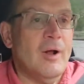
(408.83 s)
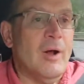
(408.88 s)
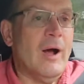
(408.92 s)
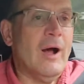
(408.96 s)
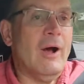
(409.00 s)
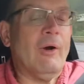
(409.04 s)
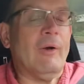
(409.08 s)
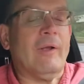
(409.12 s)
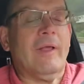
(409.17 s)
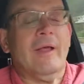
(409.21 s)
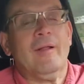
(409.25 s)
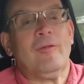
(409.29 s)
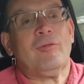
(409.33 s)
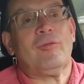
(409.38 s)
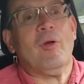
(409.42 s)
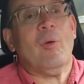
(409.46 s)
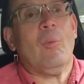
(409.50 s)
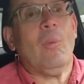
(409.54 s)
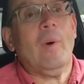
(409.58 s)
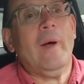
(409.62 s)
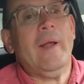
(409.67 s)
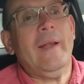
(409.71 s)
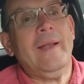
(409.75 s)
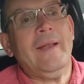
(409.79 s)
okay, so
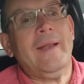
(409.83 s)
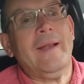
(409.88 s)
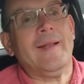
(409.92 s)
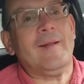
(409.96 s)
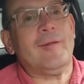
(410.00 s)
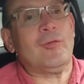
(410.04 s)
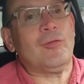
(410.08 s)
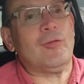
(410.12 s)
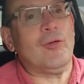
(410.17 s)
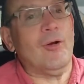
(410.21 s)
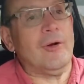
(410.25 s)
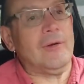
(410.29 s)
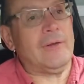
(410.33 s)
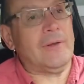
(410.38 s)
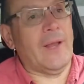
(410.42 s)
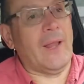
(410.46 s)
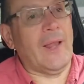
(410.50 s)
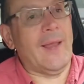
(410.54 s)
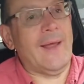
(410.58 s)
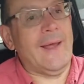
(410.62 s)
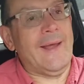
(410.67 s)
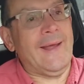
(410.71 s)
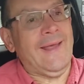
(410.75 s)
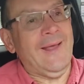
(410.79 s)
when did I start to
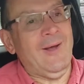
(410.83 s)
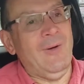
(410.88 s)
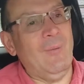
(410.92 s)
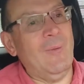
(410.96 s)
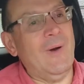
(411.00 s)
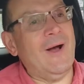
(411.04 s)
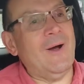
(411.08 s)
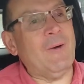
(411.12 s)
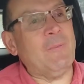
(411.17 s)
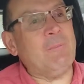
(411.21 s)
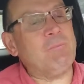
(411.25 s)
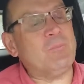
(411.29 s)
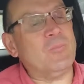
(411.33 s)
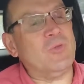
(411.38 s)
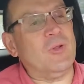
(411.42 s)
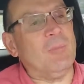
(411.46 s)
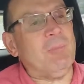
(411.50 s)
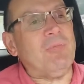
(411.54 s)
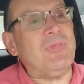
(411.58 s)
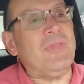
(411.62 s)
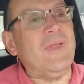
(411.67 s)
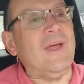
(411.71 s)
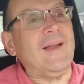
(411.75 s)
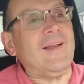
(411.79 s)
like it? Well,
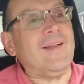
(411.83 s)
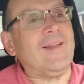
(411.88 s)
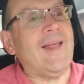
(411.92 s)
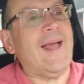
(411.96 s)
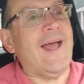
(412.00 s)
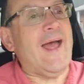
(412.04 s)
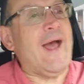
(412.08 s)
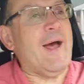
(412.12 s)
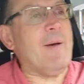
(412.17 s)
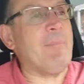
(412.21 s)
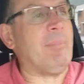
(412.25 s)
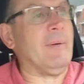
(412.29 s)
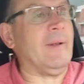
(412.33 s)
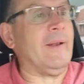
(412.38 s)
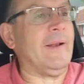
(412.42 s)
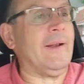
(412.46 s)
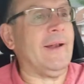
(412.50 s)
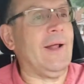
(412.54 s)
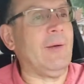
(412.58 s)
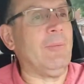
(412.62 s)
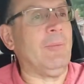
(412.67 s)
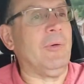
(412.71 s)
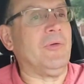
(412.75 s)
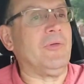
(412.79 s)
some things happened,
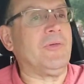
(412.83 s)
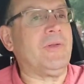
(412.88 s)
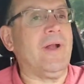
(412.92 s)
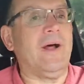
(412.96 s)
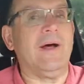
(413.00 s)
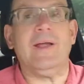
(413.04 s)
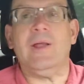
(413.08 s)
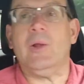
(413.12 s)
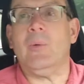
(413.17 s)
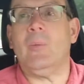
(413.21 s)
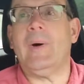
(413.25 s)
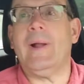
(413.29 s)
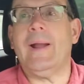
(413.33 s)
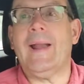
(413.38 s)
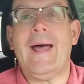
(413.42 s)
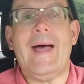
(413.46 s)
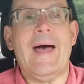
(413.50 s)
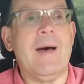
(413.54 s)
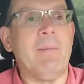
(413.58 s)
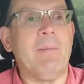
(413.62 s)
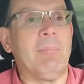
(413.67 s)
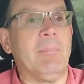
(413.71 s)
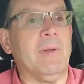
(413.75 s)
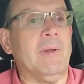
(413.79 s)
and I won't tell you what
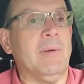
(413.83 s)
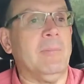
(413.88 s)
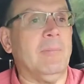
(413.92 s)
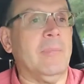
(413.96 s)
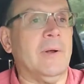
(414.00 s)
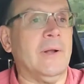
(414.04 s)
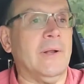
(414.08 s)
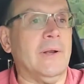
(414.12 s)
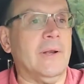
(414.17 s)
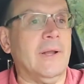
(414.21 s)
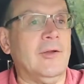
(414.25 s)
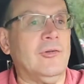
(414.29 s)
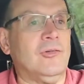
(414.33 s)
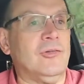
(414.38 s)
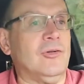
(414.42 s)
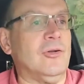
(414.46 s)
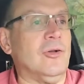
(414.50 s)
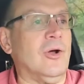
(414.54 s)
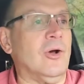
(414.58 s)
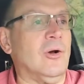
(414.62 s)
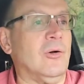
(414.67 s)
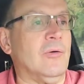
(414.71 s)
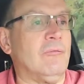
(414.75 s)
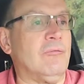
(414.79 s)
happened. But as you
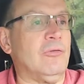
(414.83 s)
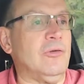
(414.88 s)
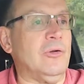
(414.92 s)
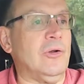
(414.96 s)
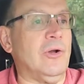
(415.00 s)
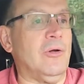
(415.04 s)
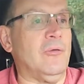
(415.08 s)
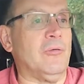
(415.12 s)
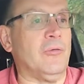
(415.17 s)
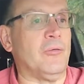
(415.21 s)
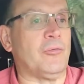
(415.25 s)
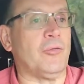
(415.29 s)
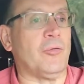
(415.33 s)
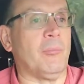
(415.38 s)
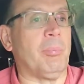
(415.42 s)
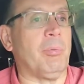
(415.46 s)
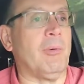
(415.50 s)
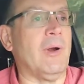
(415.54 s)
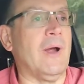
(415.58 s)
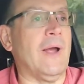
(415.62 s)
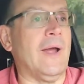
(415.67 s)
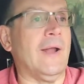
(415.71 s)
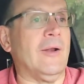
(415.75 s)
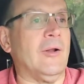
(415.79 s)
know, if you know The
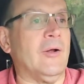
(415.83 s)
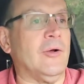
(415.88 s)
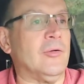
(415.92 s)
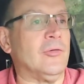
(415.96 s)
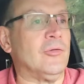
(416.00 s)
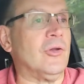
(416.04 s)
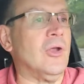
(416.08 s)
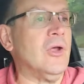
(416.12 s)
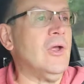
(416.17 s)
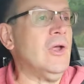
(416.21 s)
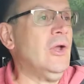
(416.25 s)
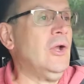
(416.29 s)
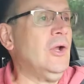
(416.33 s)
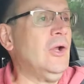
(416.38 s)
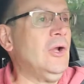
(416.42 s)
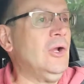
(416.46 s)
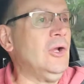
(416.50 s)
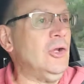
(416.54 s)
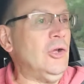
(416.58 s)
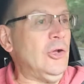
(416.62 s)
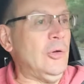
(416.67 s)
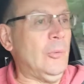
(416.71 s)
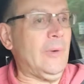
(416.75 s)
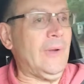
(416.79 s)
Sopranos,
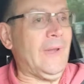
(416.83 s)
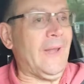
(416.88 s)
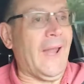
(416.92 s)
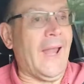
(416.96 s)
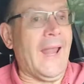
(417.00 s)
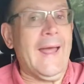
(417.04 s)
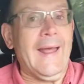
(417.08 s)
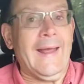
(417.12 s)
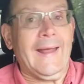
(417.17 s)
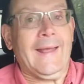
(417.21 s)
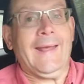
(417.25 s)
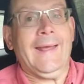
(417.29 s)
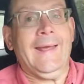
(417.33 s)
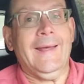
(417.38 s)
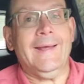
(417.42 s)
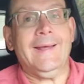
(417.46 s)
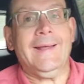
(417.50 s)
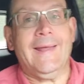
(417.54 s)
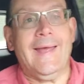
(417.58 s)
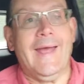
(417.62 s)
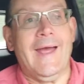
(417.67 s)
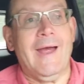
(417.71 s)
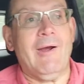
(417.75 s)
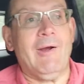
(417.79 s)
you would like
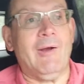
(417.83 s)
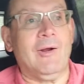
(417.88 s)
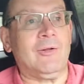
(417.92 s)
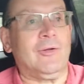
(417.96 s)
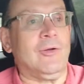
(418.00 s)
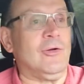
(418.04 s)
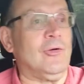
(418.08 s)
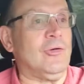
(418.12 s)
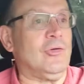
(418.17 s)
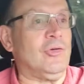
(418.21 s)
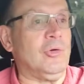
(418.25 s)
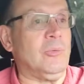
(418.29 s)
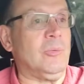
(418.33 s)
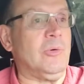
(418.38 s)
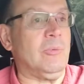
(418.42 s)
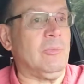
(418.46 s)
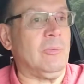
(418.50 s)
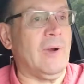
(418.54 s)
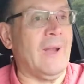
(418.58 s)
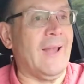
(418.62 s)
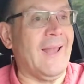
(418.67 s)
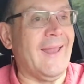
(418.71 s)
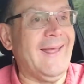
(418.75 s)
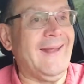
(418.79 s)
characters, you would
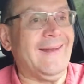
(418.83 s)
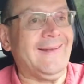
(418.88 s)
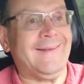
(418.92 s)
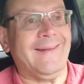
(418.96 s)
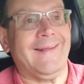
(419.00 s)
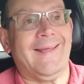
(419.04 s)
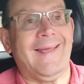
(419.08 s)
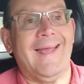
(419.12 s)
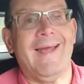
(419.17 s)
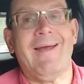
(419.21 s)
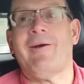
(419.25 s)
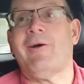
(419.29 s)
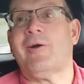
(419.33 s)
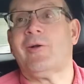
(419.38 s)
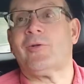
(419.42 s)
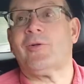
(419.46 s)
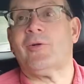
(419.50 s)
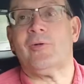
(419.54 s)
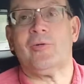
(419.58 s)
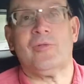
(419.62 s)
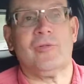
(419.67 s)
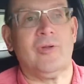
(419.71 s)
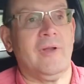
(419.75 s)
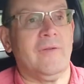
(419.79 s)
relate to
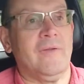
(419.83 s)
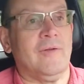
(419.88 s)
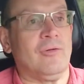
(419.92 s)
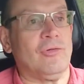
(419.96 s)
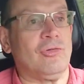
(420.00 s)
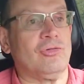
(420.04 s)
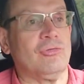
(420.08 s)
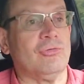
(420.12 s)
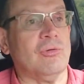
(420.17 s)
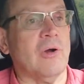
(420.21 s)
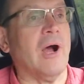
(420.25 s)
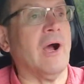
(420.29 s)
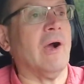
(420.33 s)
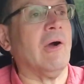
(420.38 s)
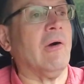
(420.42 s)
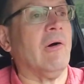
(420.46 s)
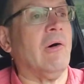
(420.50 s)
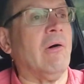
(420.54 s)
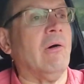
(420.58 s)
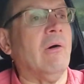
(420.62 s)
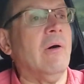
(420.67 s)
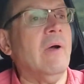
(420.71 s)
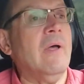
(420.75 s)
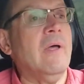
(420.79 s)
characters in their
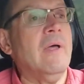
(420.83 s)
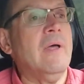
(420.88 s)
struggle,